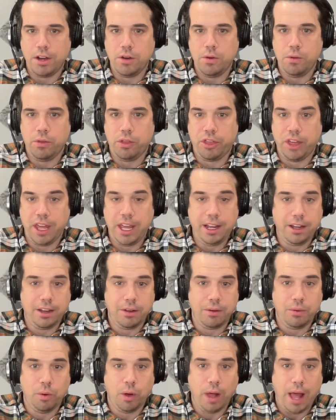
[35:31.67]
you think
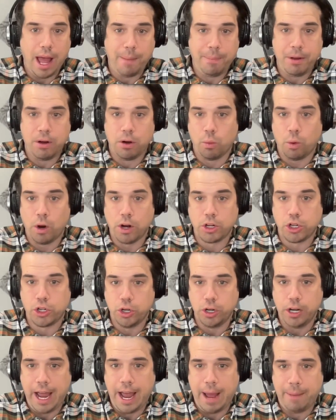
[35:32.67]
will happen or what
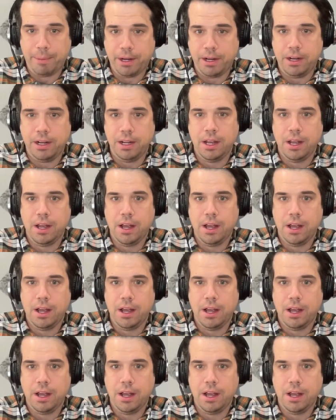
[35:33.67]
should happen